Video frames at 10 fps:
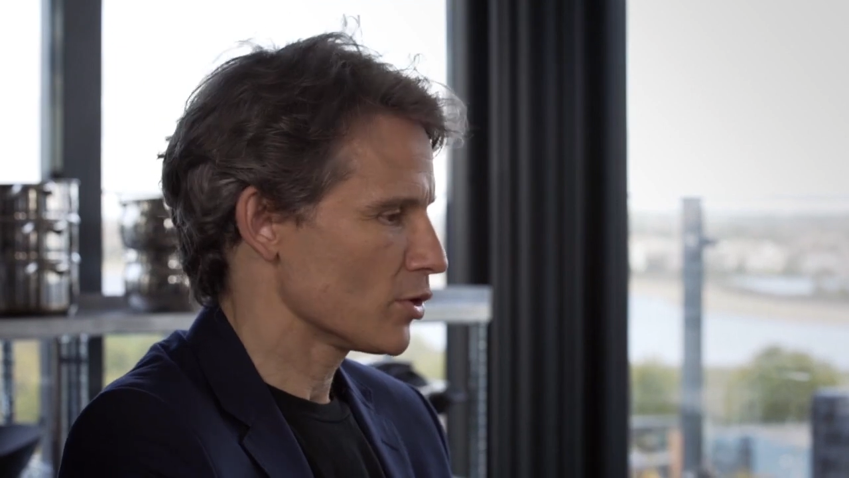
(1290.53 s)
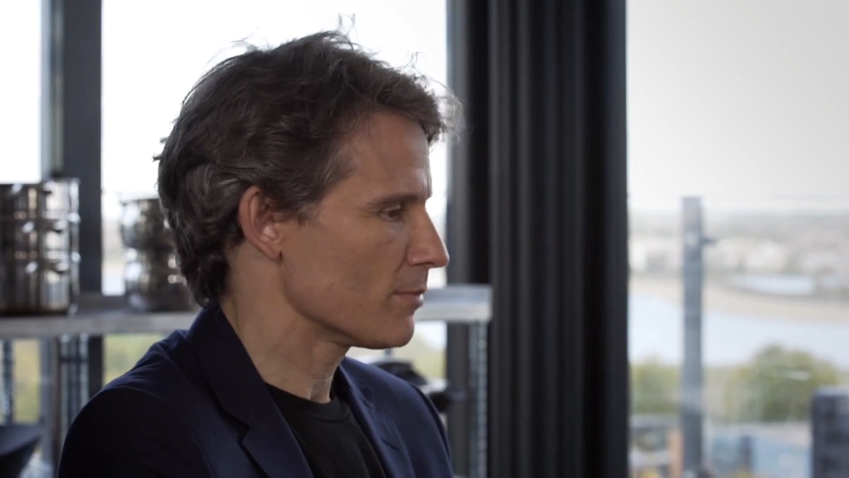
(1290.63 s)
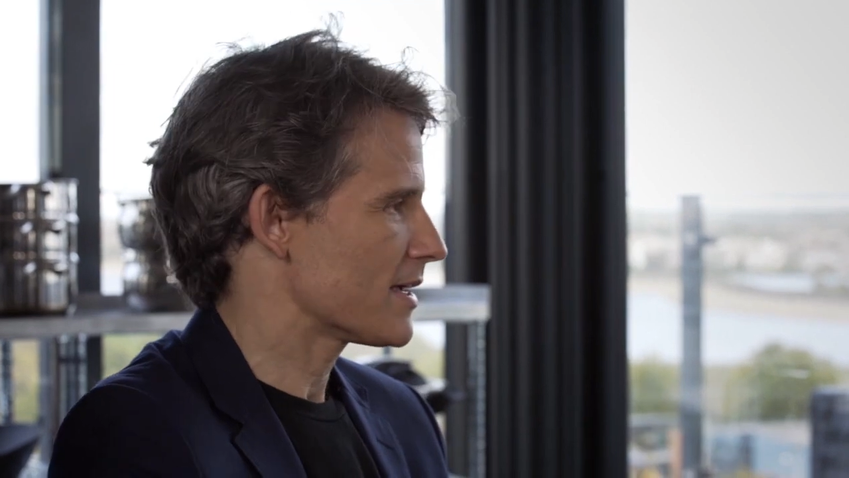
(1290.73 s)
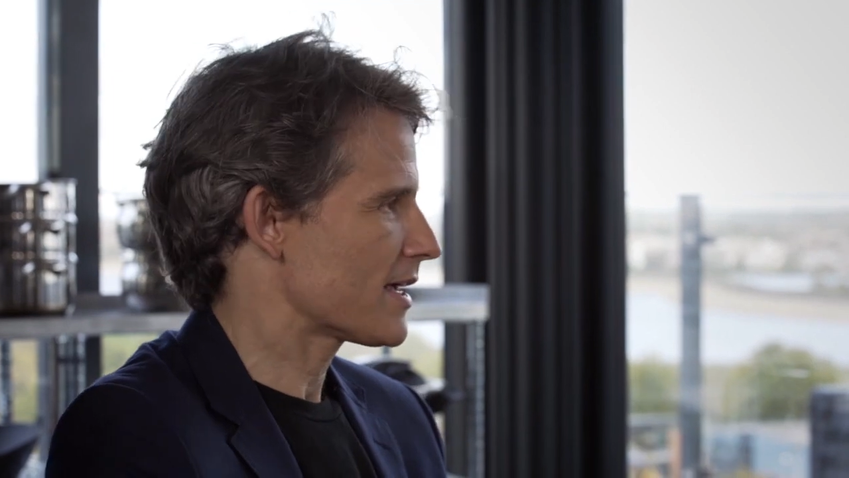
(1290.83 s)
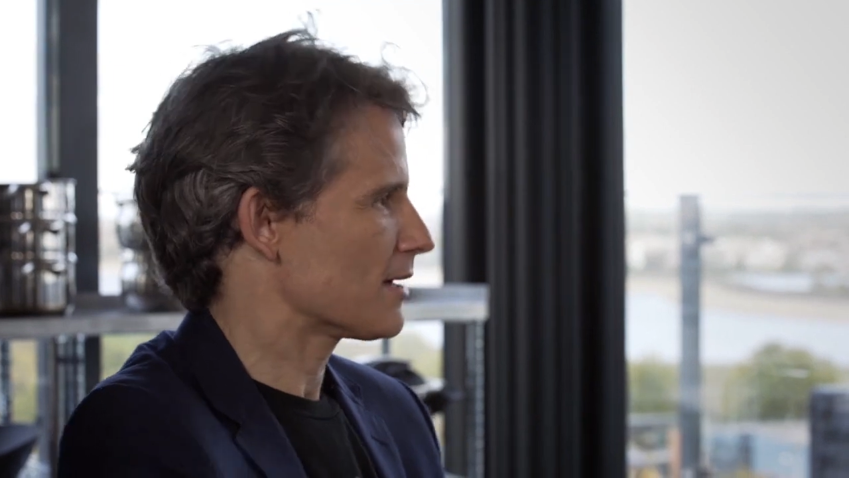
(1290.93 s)

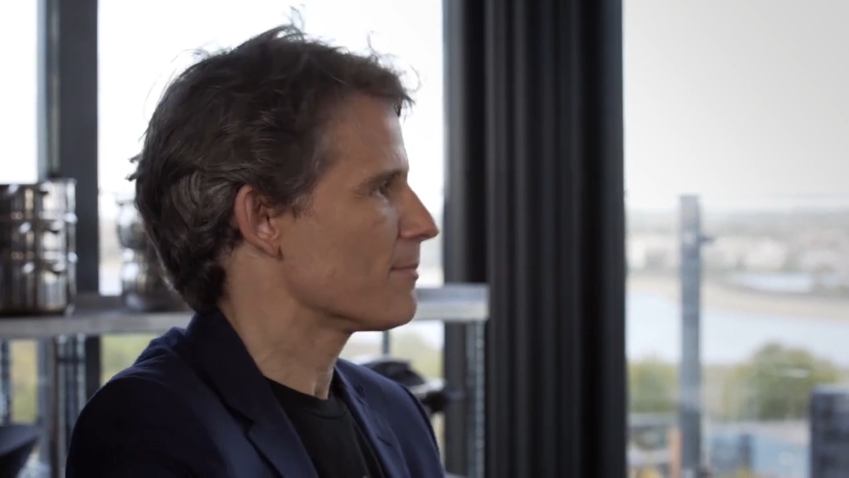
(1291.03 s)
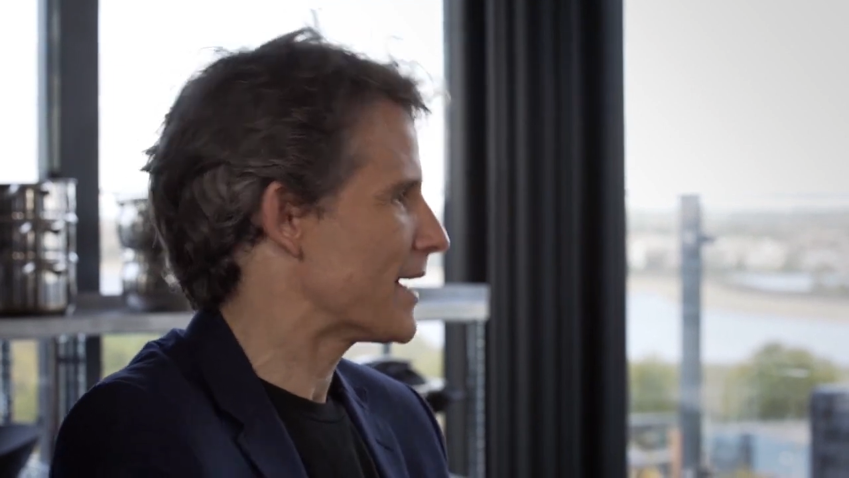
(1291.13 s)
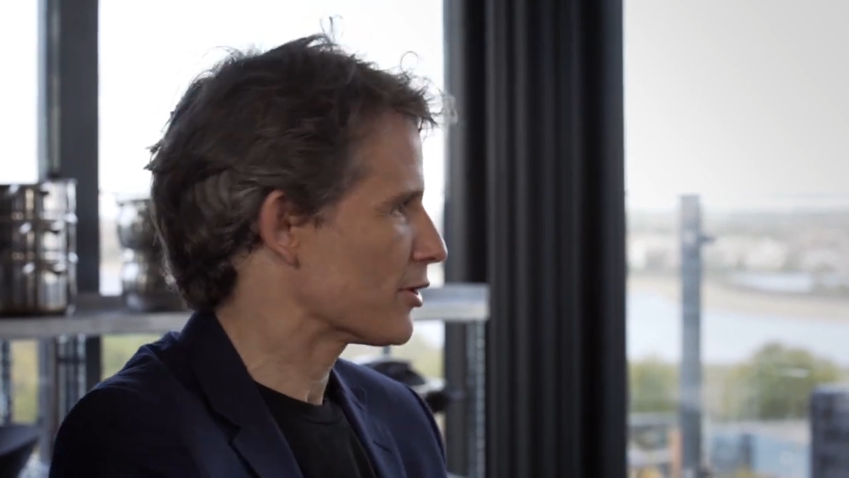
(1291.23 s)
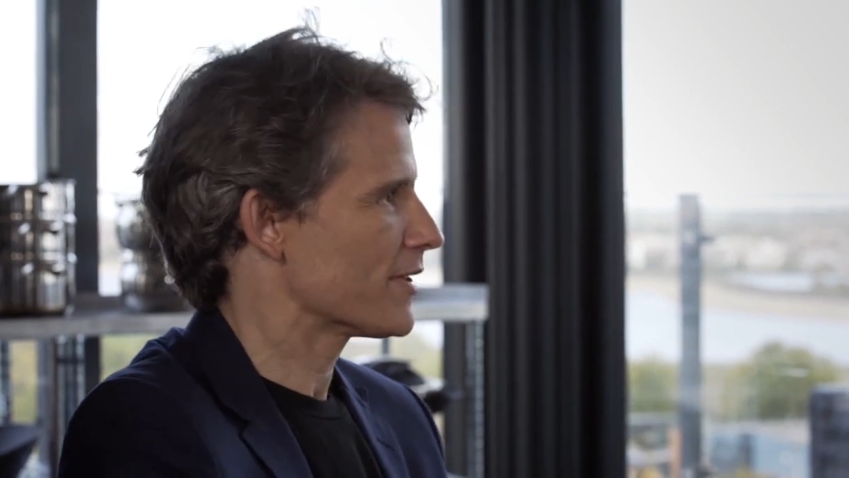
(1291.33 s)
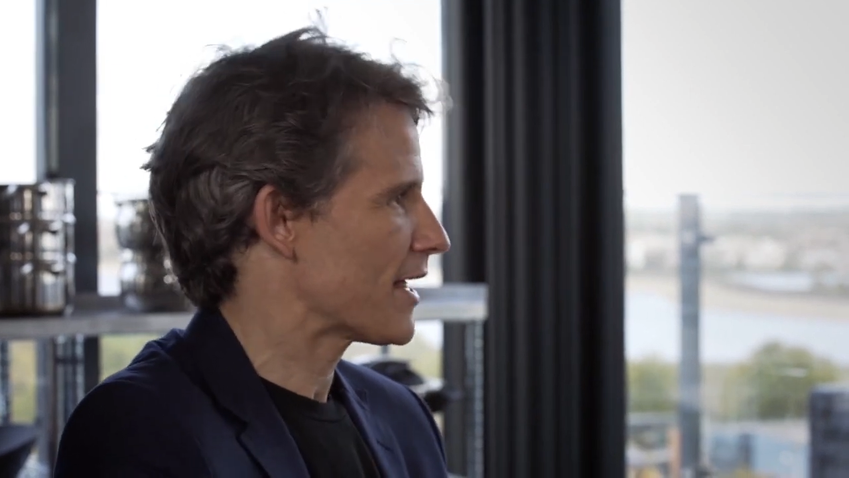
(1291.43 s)
not making a
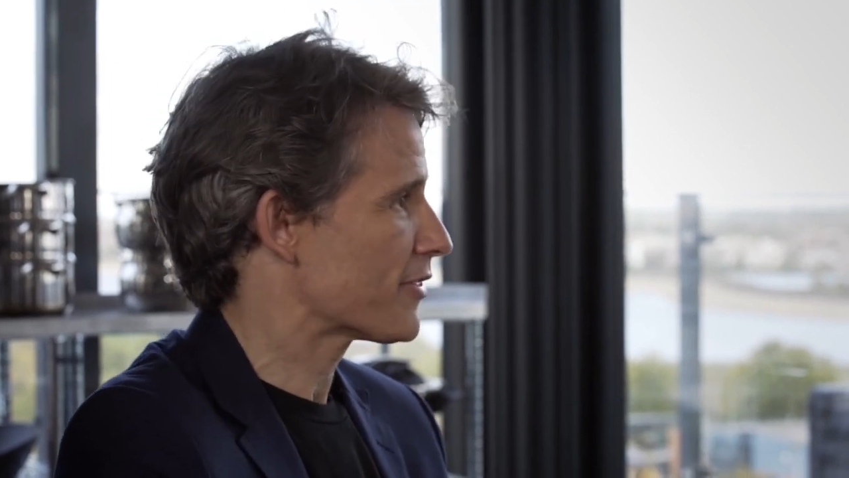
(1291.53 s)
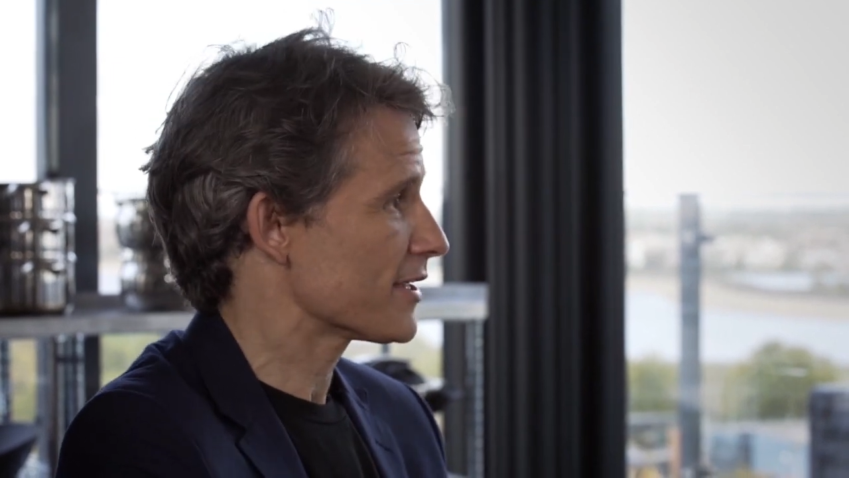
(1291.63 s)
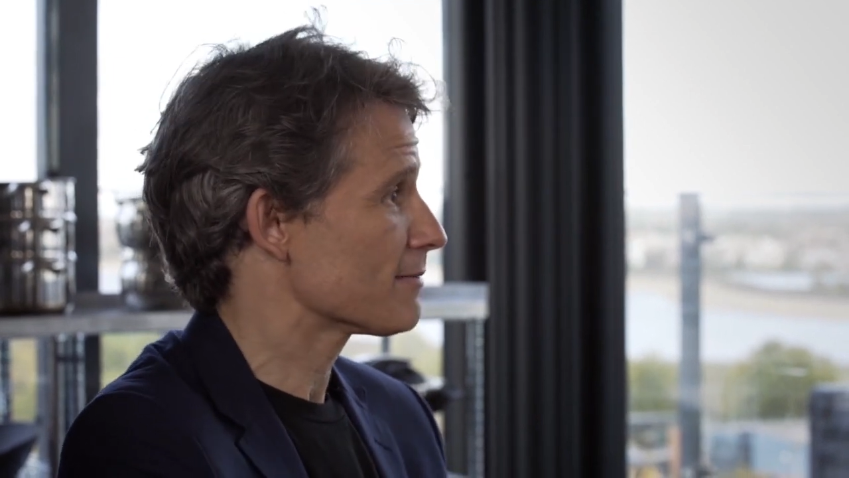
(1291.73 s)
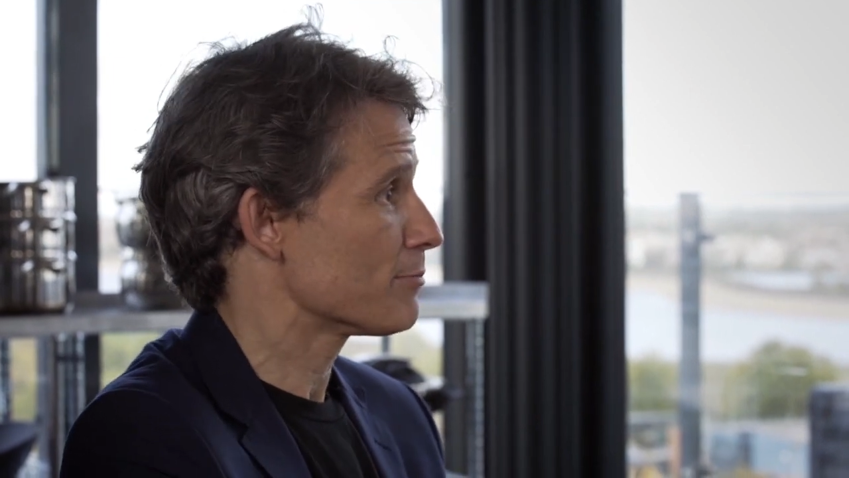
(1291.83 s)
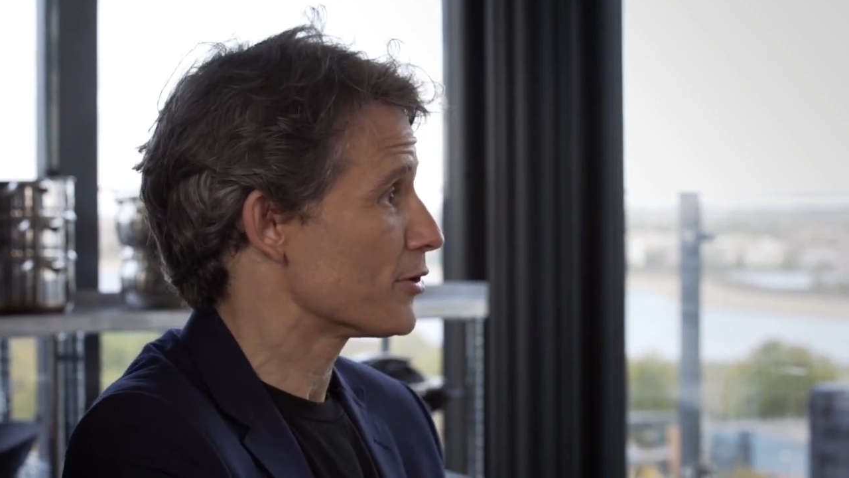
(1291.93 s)
bet on that thing,